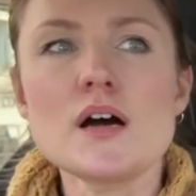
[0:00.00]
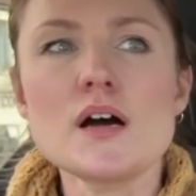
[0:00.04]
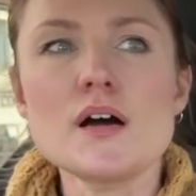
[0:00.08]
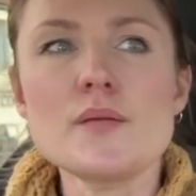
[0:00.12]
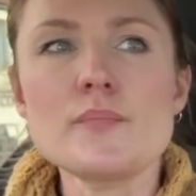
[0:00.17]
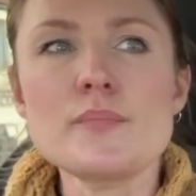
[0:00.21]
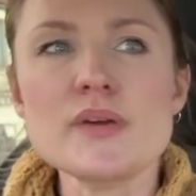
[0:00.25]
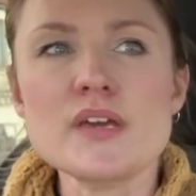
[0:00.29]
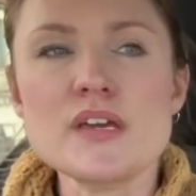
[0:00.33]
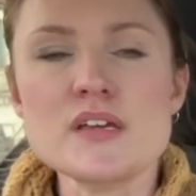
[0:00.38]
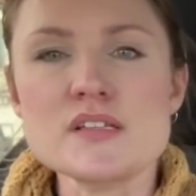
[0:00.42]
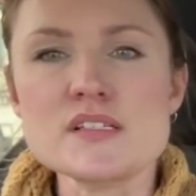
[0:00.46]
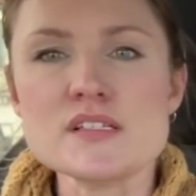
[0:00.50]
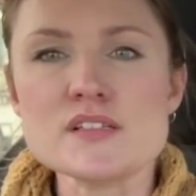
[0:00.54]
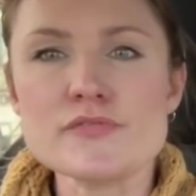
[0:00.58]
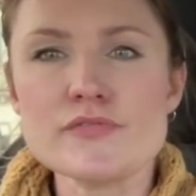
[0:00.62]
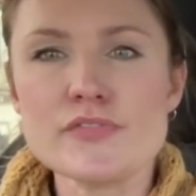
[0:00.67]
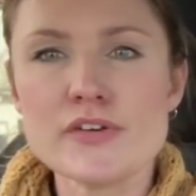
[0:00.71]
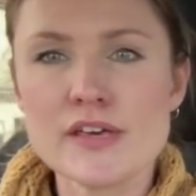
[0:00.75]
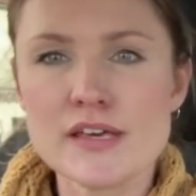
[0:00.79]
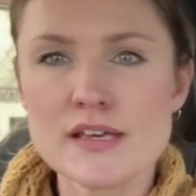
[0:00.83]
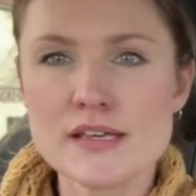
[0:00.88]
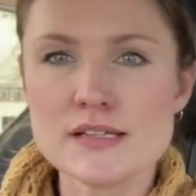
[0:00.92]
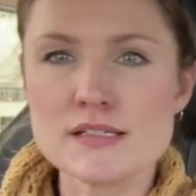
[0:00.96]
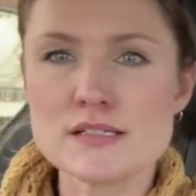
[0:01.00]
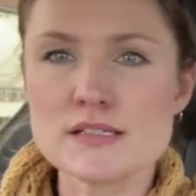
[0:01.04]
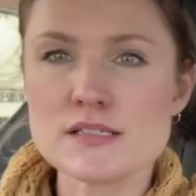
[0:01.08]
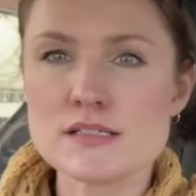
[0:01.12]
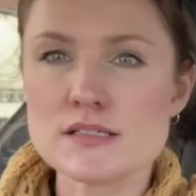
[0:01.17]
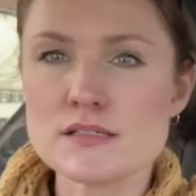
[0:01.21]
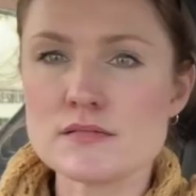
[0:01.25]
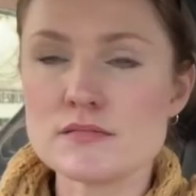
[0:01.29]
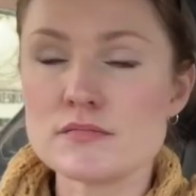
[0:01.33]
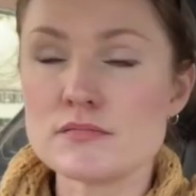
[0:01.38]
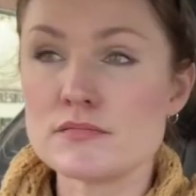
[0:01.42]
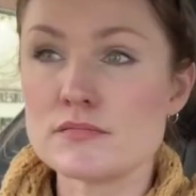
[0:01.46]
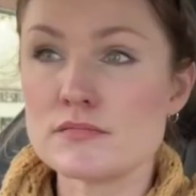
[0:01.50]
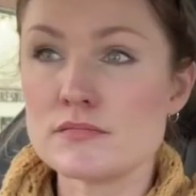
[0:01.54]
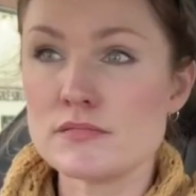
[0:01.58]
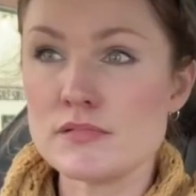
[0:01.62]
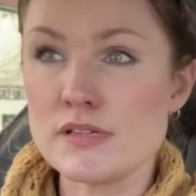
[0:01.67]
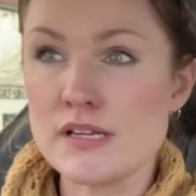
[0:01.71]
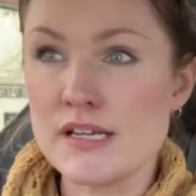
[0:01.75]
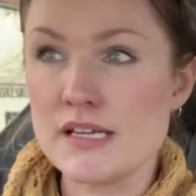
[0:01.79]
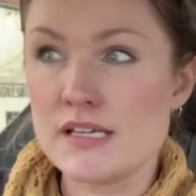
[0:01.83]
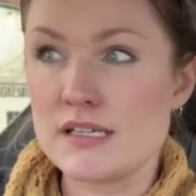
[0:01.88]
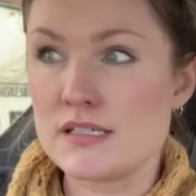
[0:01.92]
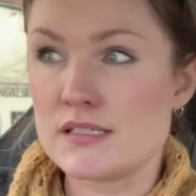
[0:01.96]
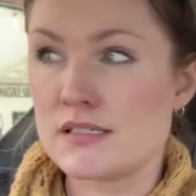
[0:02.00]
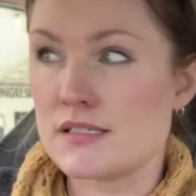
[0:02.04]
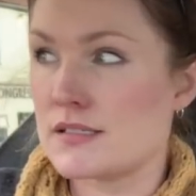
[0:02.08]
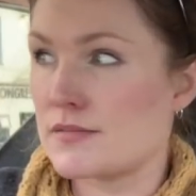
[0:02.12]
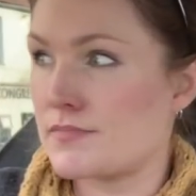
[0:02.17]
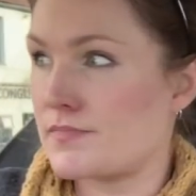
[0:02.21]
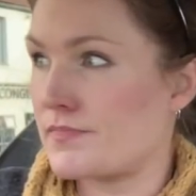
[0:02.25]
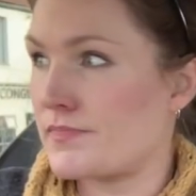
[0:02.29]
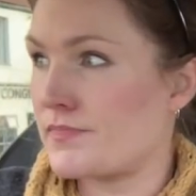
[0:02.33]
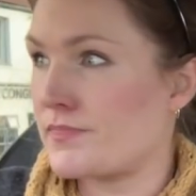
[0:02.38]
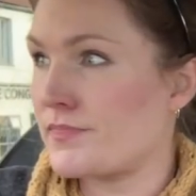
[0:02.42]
because of his needs.